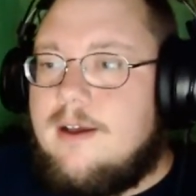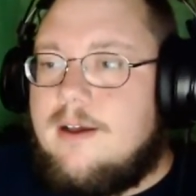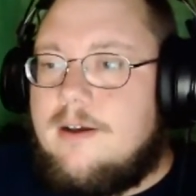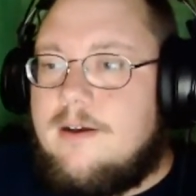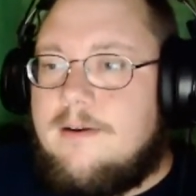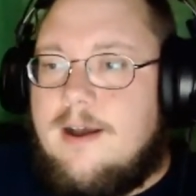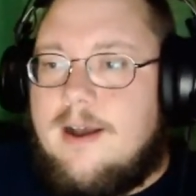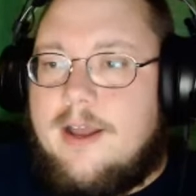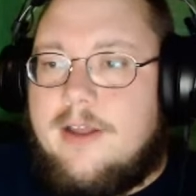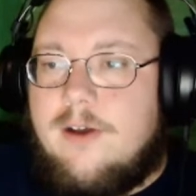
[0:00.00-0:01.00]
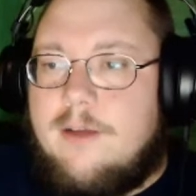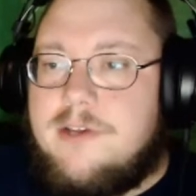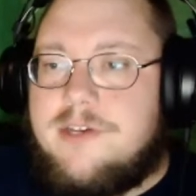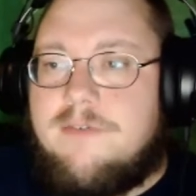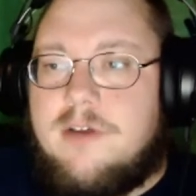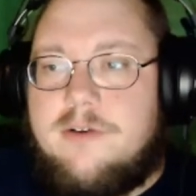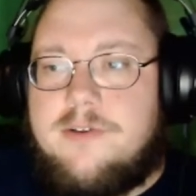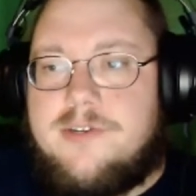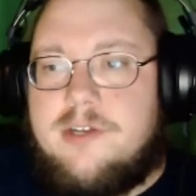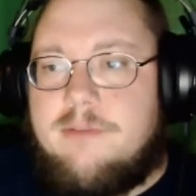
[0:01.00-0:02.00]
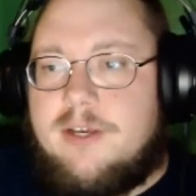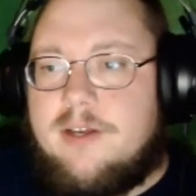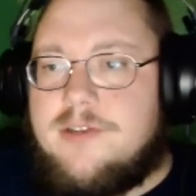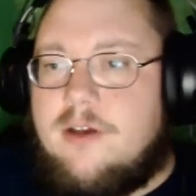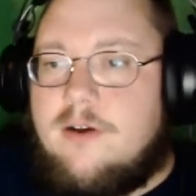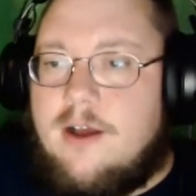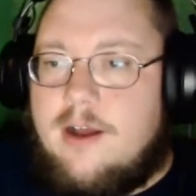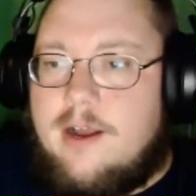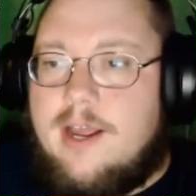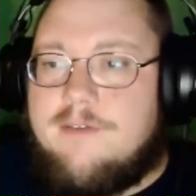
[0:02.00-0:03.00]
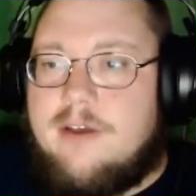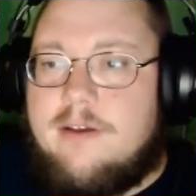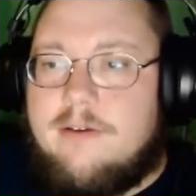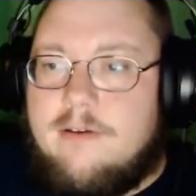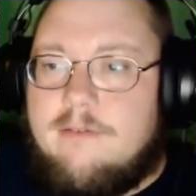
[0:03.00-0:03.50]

Uh, I call myself Odinson because I have a